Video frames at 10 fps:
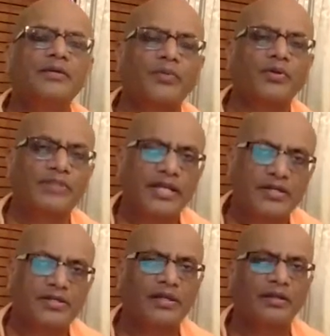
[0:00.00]

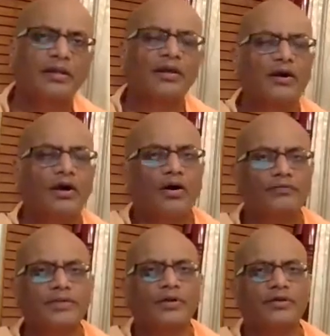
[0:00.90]
projection
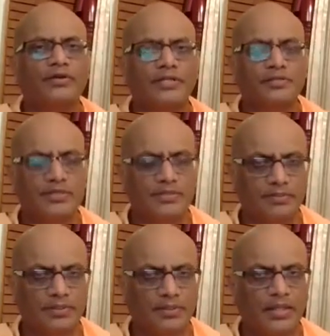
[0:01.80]
of the conscious
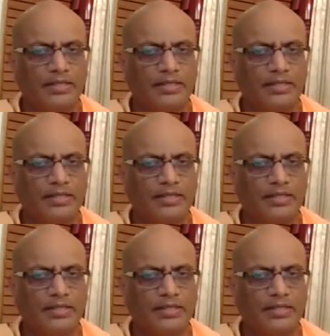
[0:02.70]
principle.